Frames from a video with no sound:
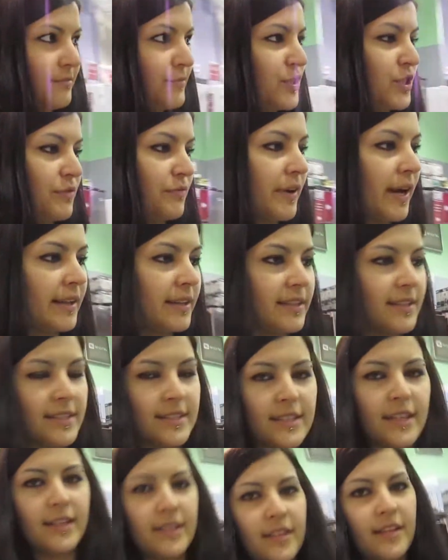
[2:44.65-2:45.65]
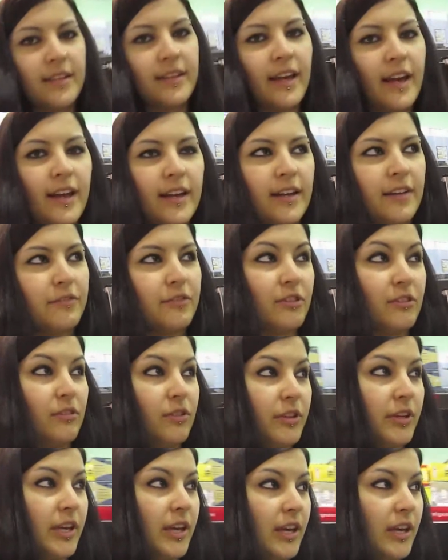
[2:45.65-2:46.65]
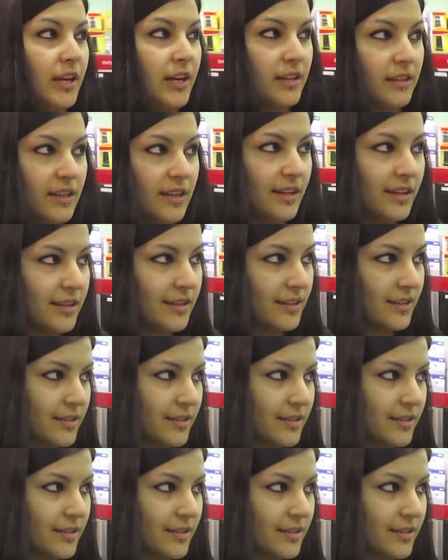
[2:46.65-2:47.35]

She finally decided on that after looking at like